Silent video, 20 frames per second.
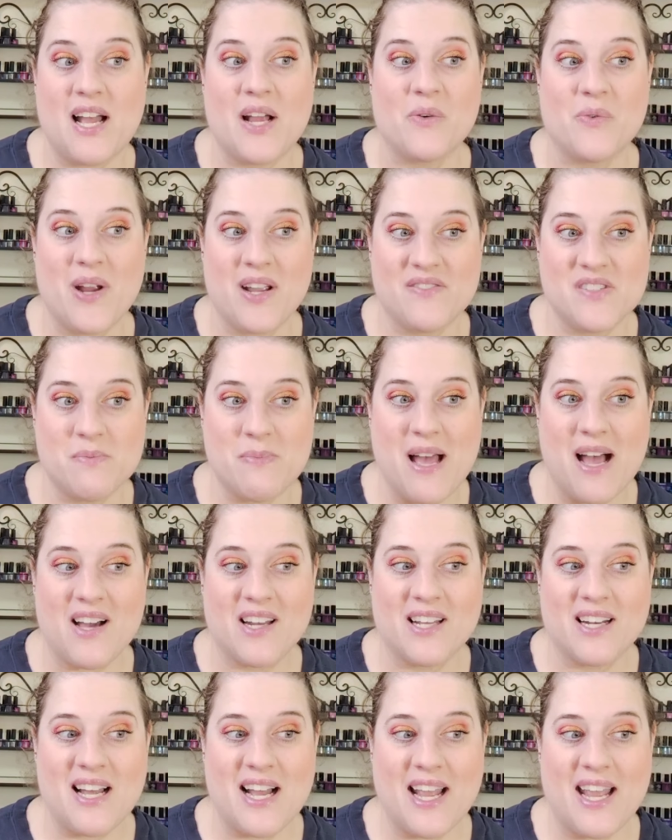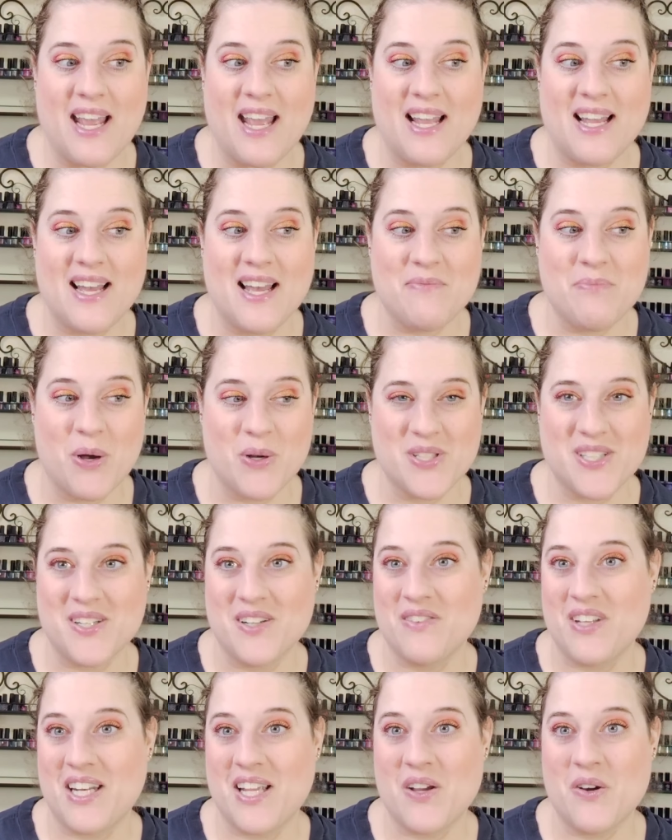I raved about it. I posted
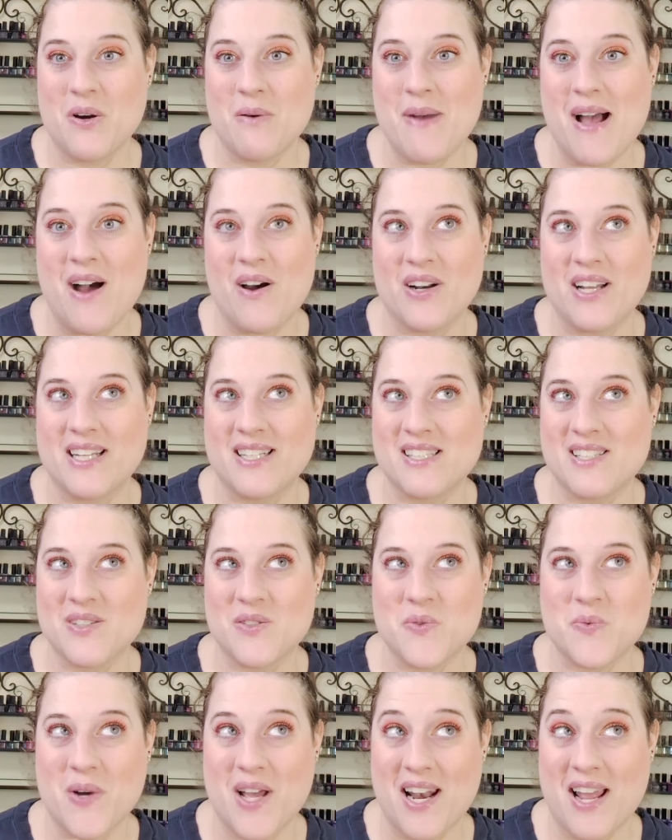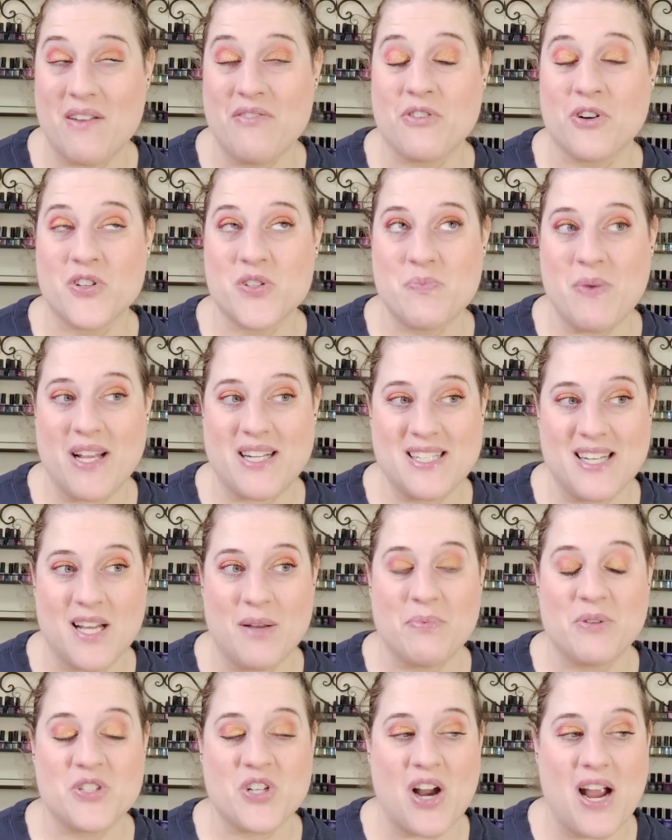a video about it when I first picked it
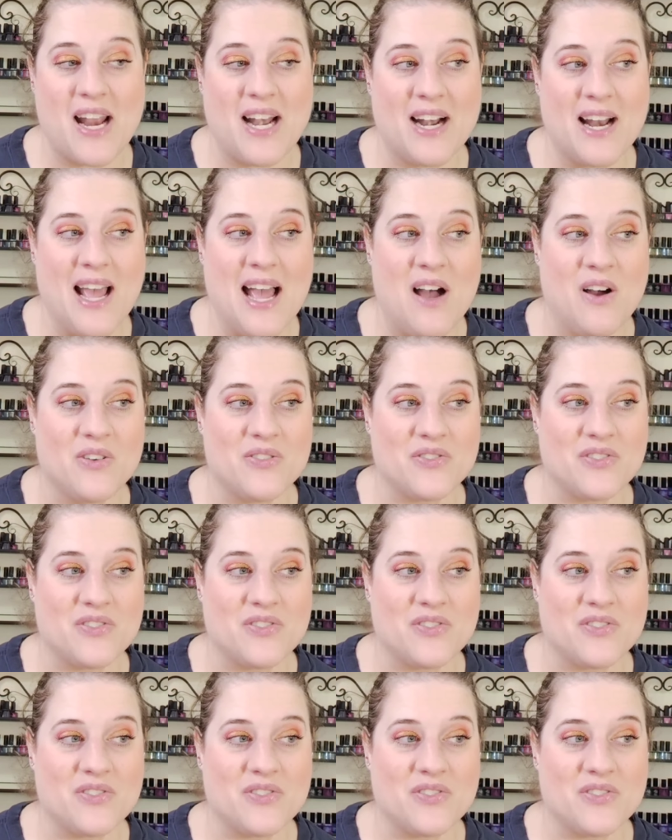up and tried it out,